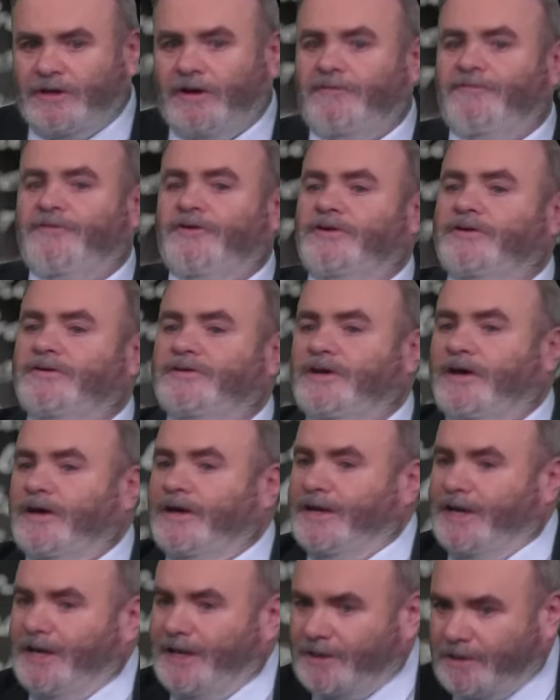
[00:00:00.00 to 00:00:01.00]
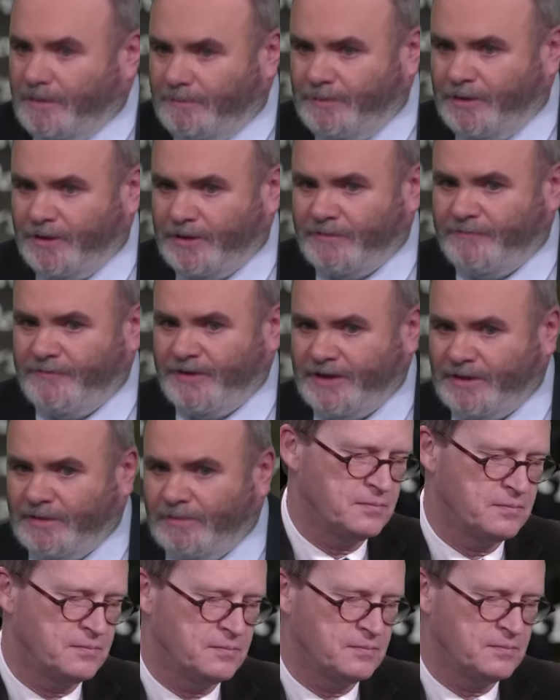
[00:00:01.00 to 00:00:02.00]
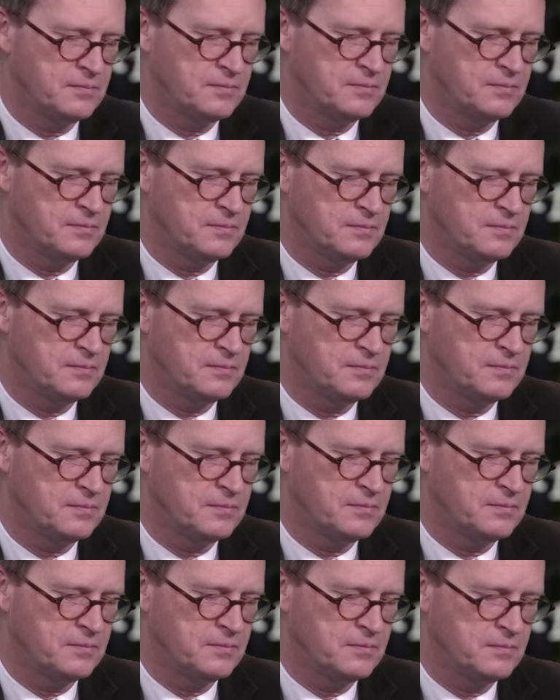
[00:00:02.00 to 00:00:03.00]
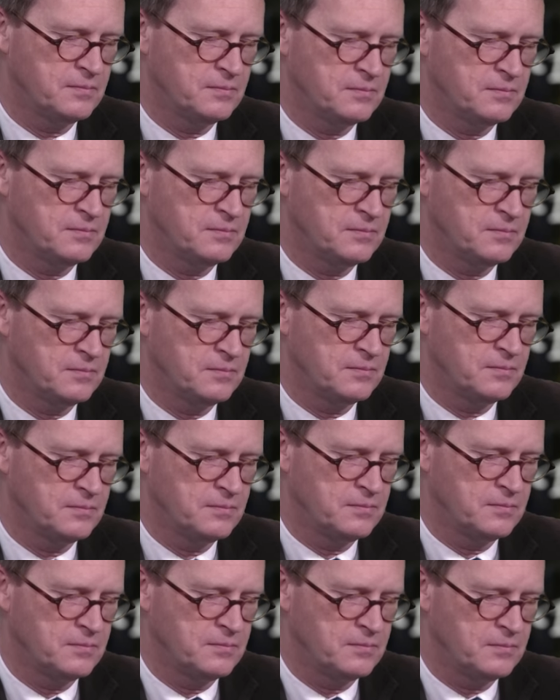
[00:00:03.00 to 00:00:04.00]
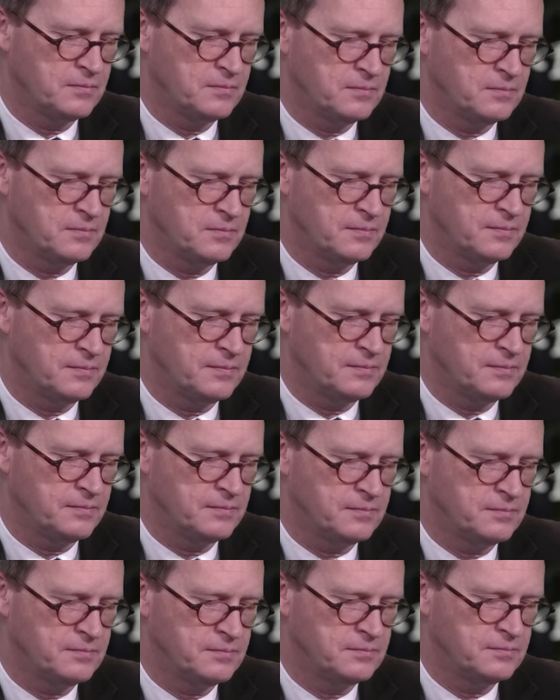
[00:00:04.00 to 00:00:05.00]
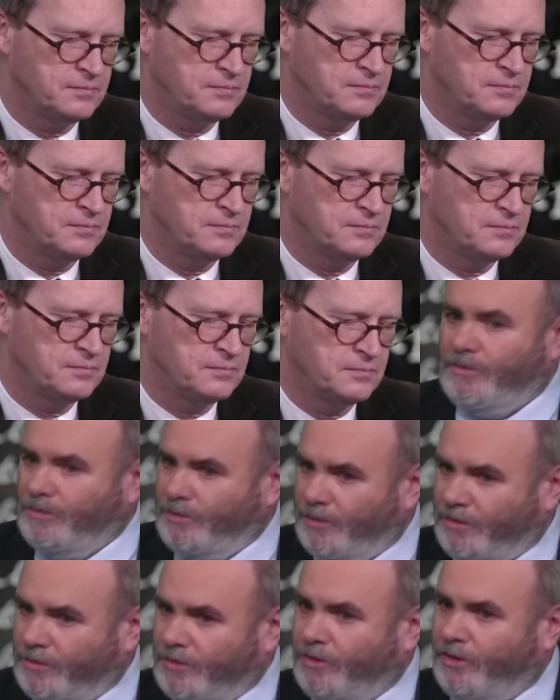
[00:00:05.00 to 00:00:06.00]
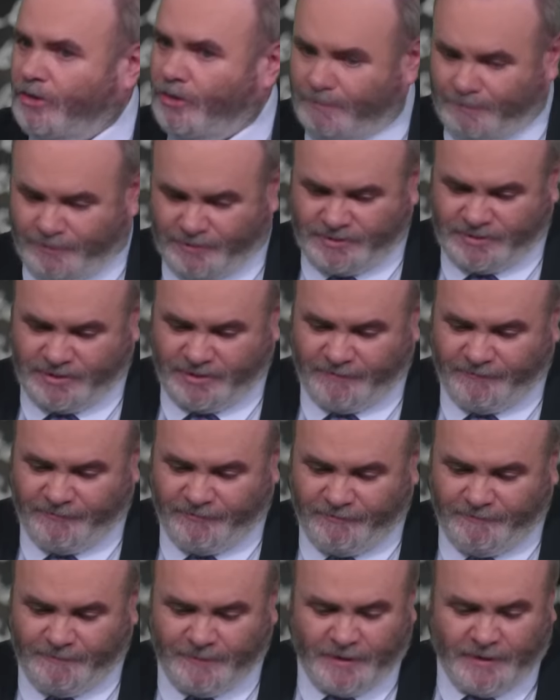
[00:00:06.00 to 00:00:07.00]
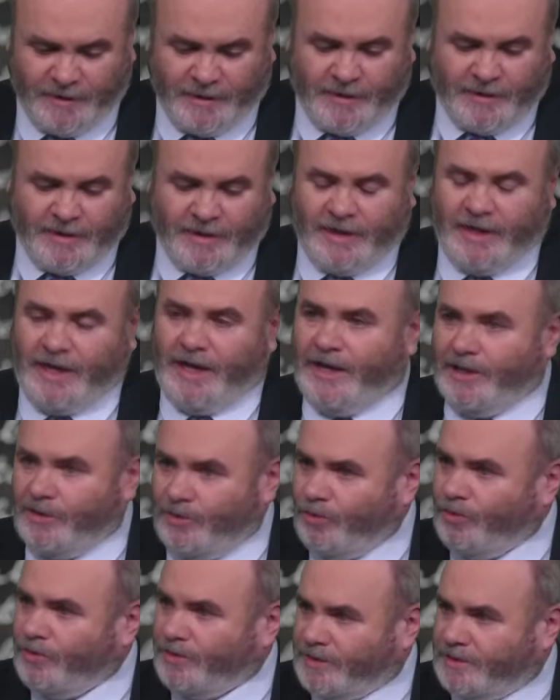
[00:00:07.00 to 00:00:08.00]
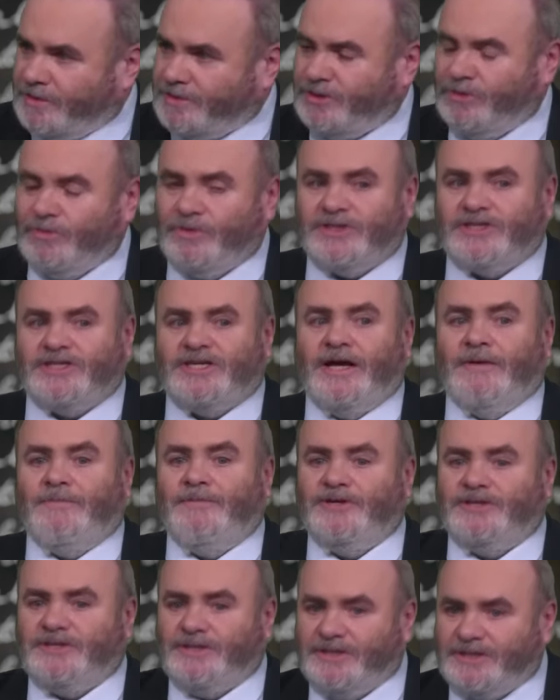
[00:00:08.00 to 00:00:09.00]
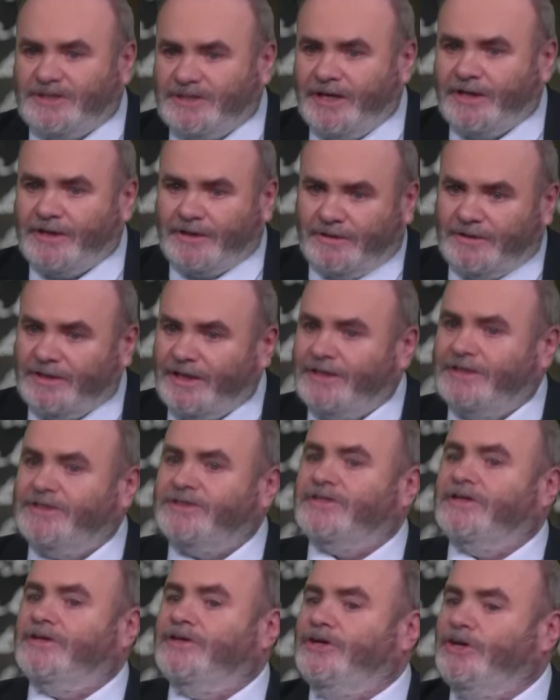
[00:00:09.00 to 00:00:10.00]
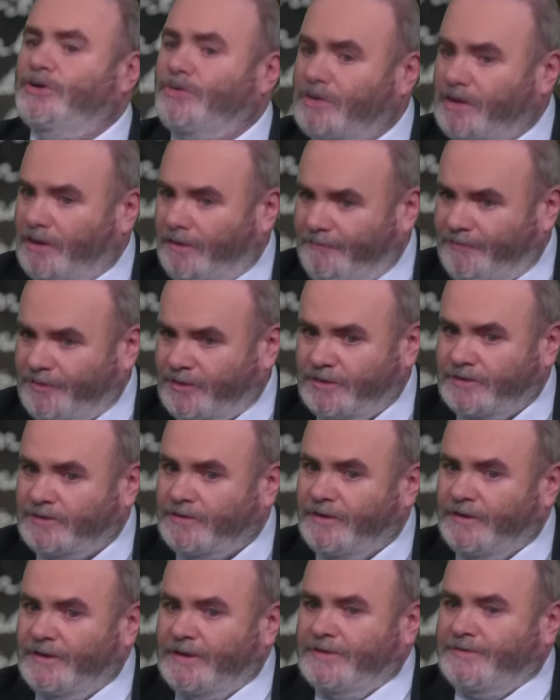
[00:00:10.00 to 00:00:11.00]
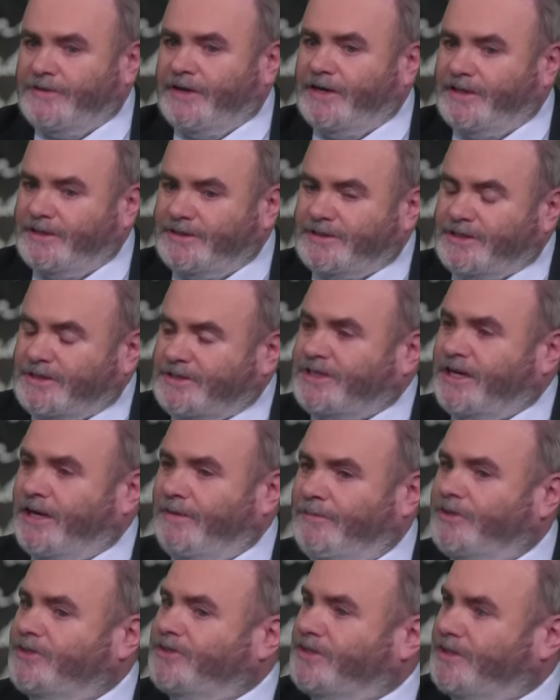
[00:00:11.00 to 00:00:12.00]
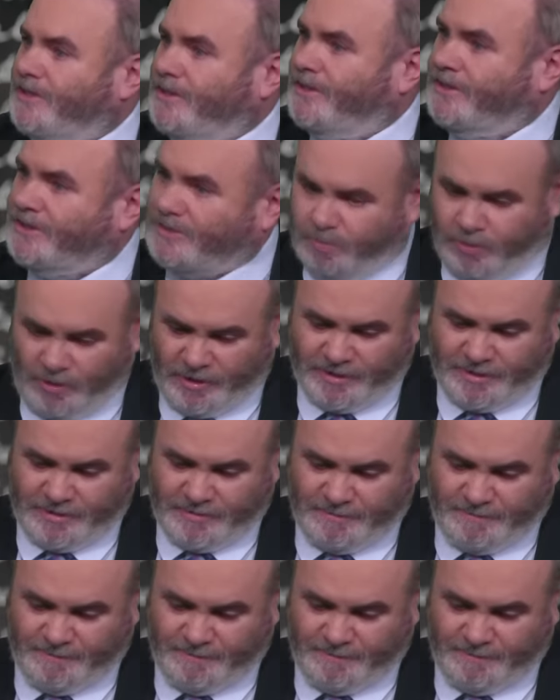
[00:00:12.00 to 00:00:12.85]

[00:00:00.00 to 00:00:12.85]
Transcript: covenant in the blood of animals now, he is taking it away. Mm. It's going to be no longer operative. In order to establish the second, that is the new covenant that is established in his blood.